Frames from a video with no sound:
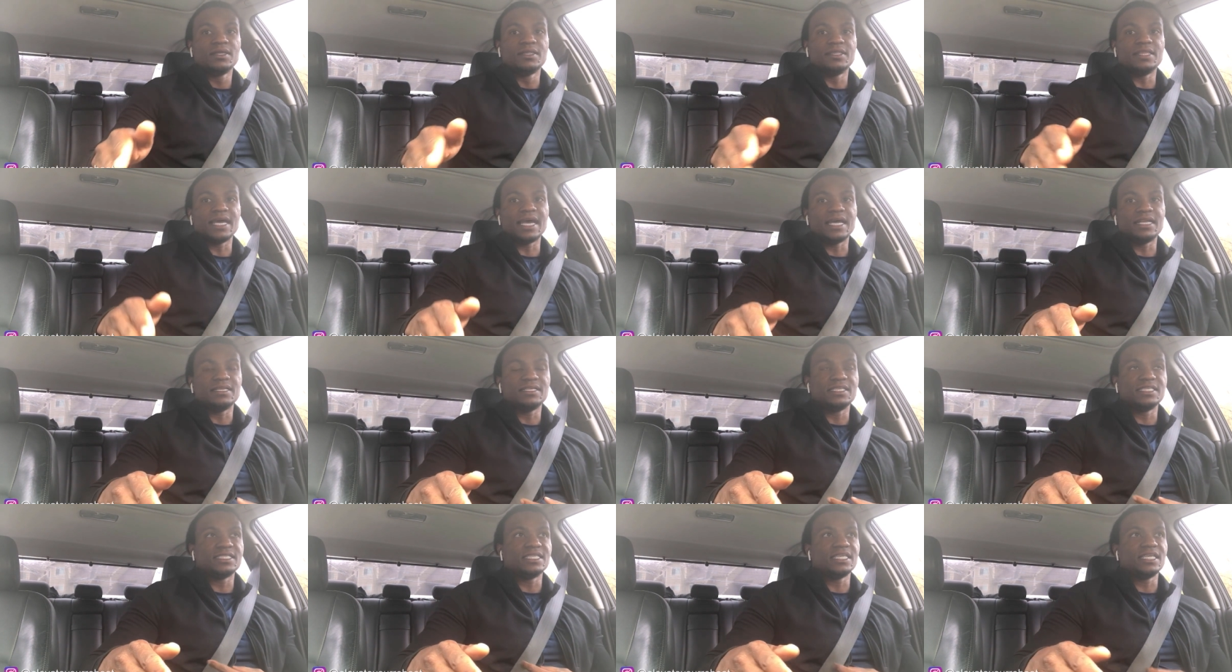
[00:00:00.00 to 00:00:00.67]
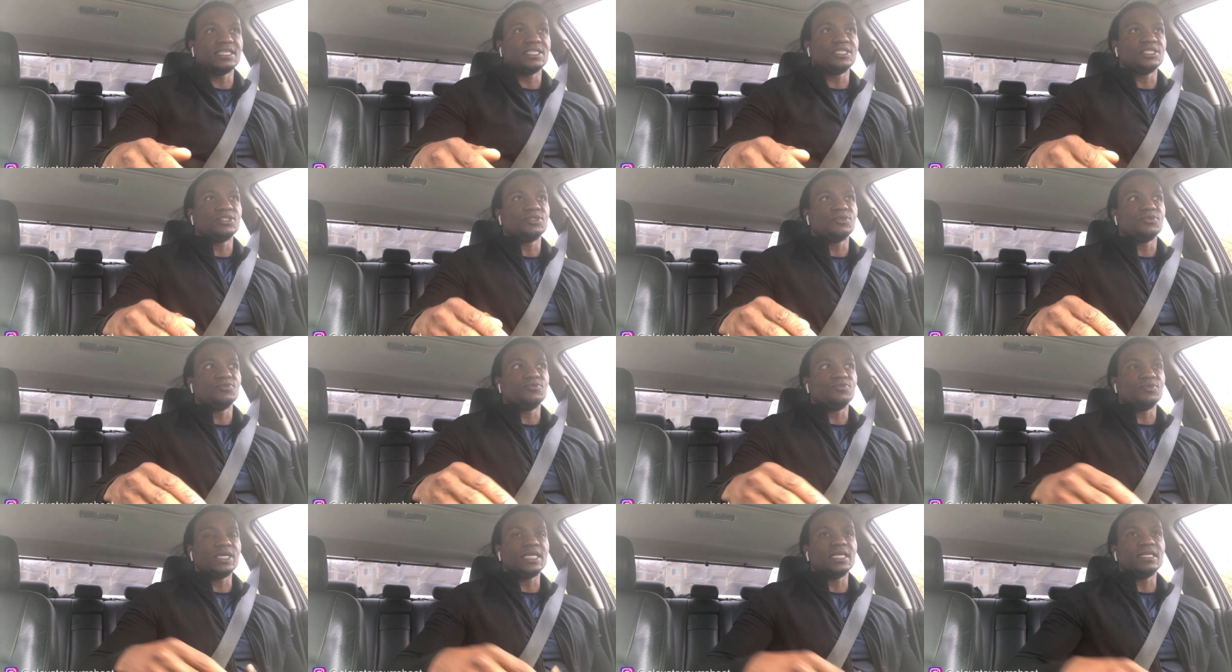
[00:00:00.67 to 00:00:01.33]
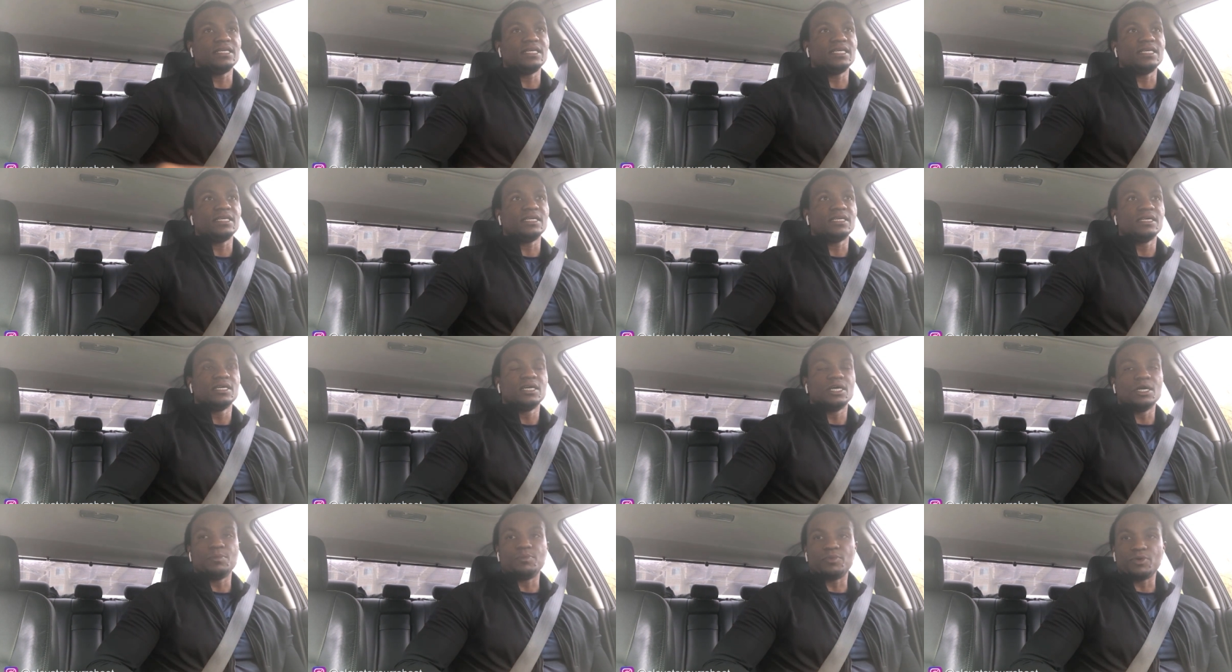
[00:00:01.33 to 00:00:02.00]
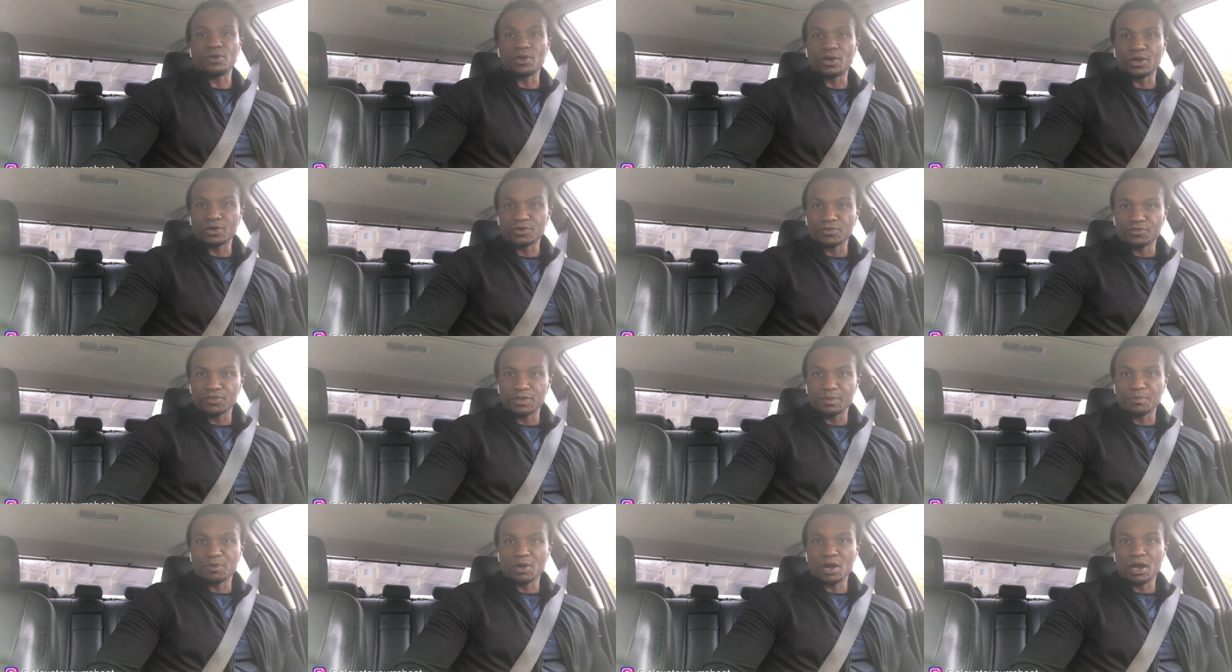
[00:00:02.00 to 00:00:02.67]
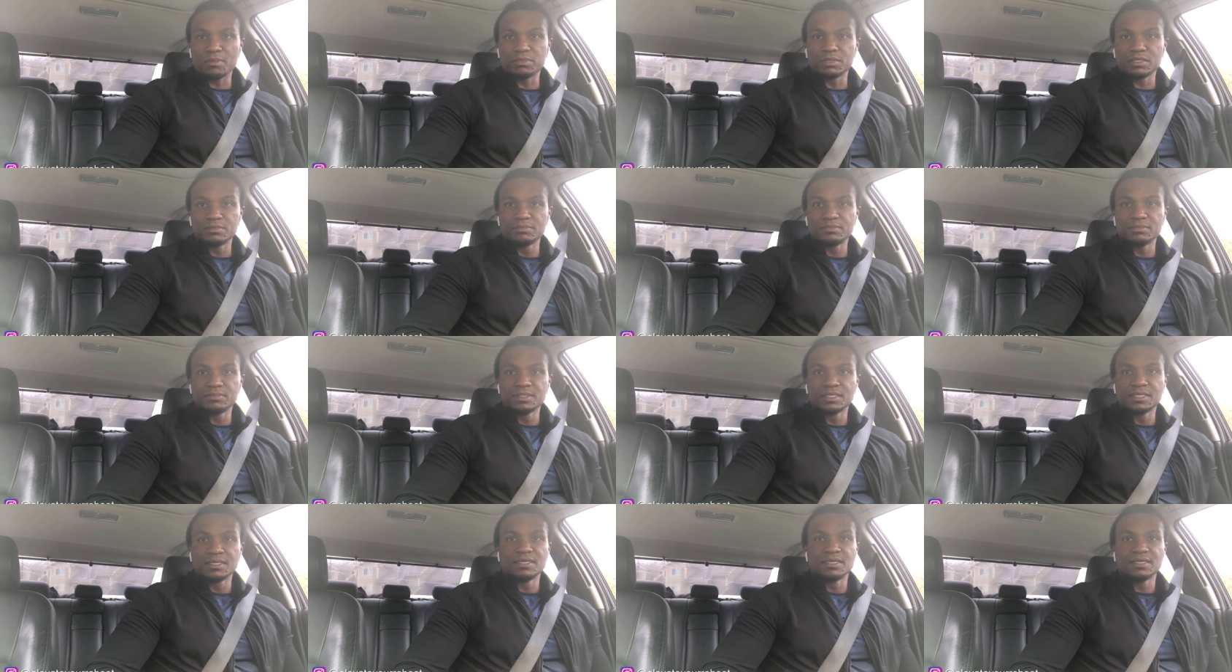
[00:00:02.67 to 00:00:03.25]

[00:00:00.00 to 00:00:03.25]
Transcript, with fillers: that this isn't really a pornography problem.